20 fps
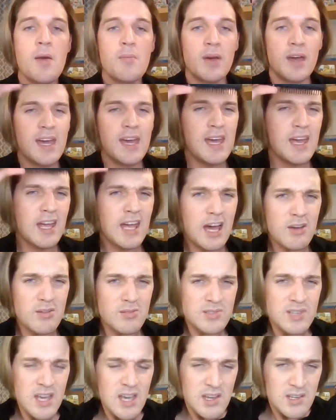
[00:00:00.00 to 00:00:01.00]
But here
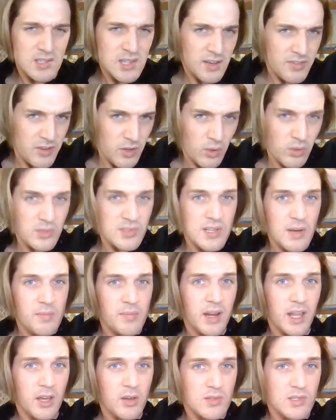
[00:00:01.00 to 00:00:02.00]
goes. So if you're
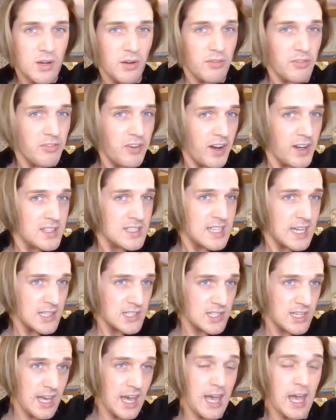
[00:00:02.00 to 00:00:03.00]
somebody who's got fine
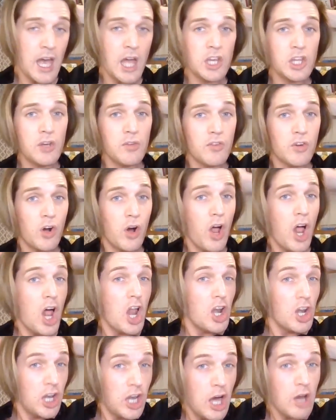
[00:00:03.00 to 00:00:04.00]
textured hair and you've got
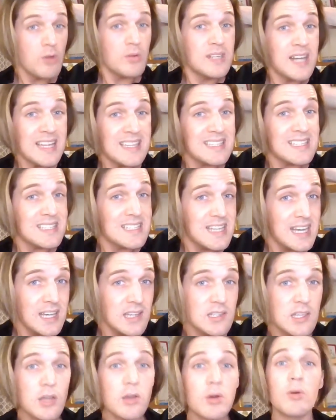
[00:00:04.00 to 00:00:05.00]
low
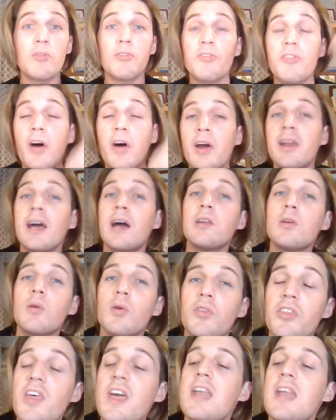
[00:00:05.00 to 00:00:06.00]
density, so you're fine and
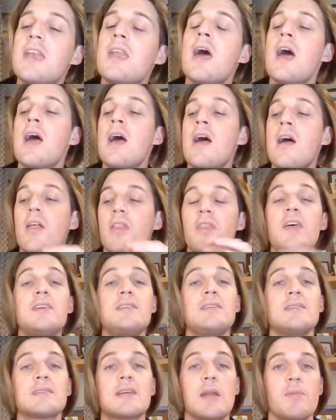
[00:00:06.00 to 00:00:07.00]
you're thin,
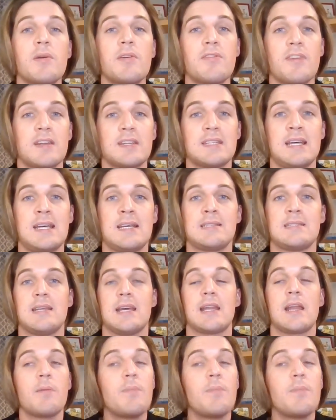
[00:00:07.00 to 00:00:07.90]
this is going to be fantastic.